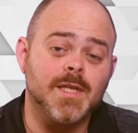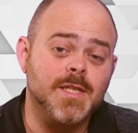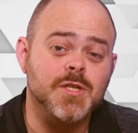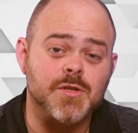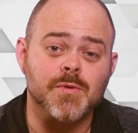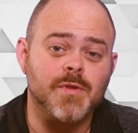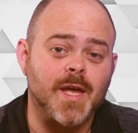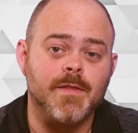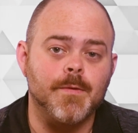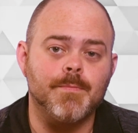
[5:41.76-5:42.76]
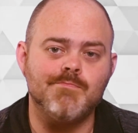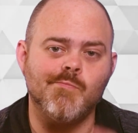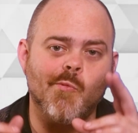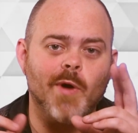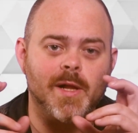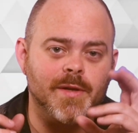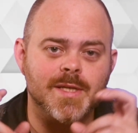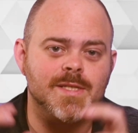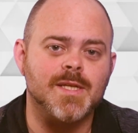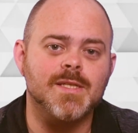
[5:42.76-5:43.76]
It's true that the
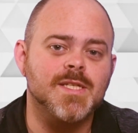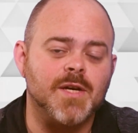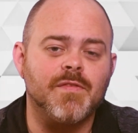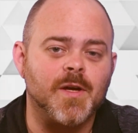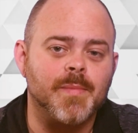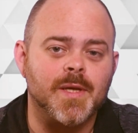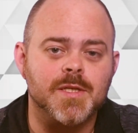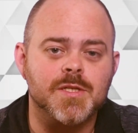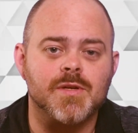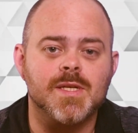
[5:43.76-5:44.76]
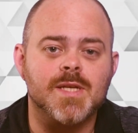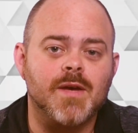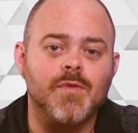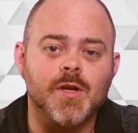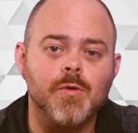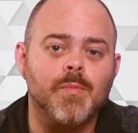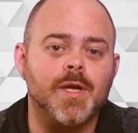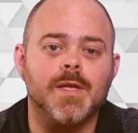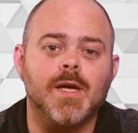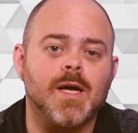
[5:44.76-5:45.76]
wellness and self-help industries have
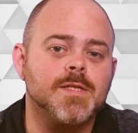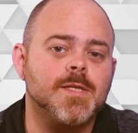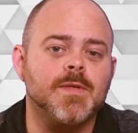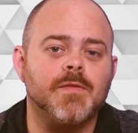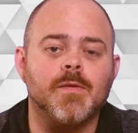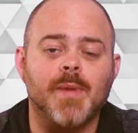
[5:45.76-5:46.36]
recuperated the concept of